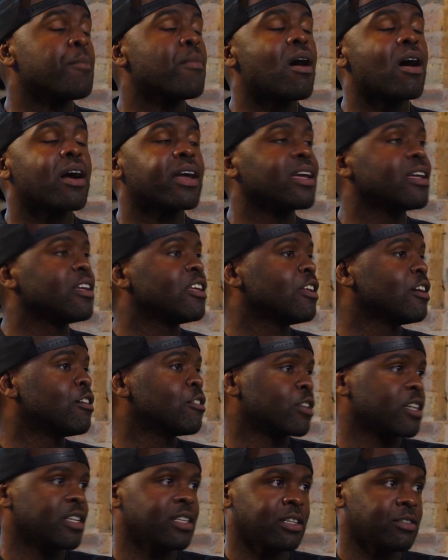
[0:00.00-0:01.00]
market in an
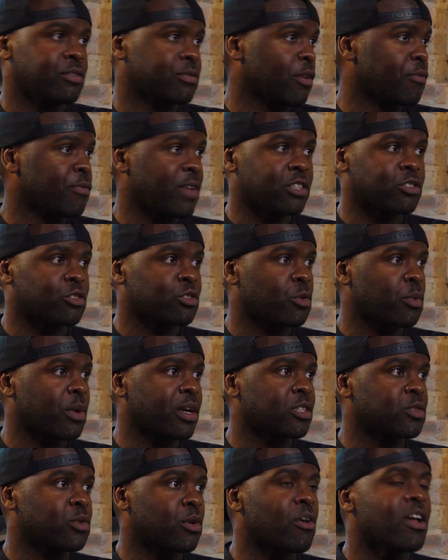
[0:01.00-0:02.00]
unconventional way
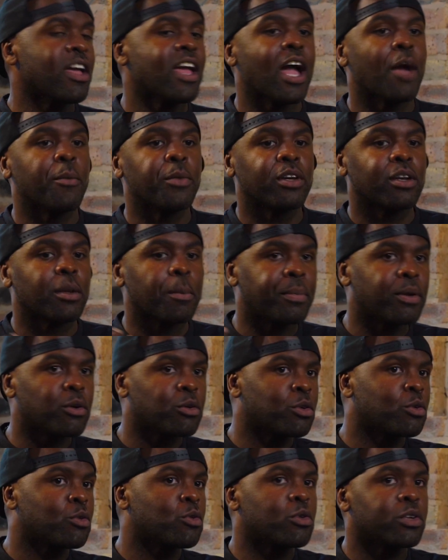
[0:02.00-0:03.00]
as well, and we're going to build
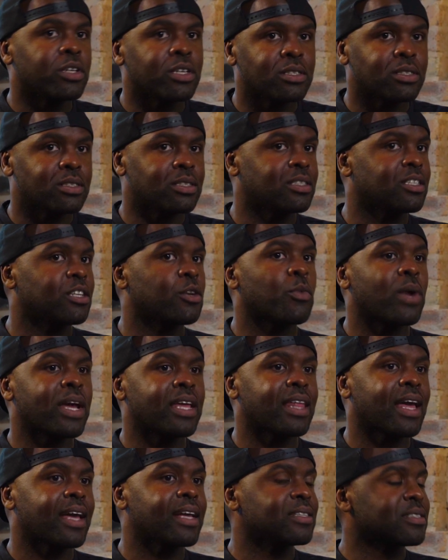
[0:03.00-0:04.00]
audiences in a way
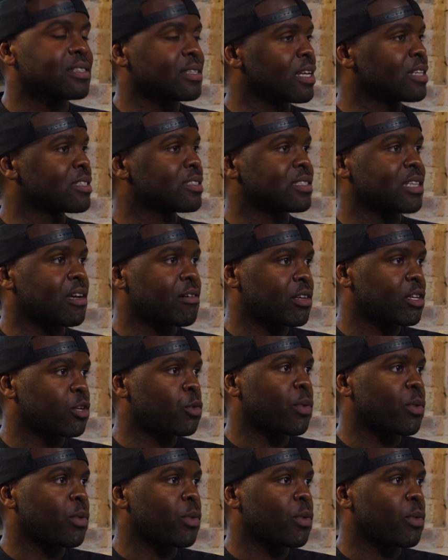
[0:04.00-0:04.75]
that isn't necessarily the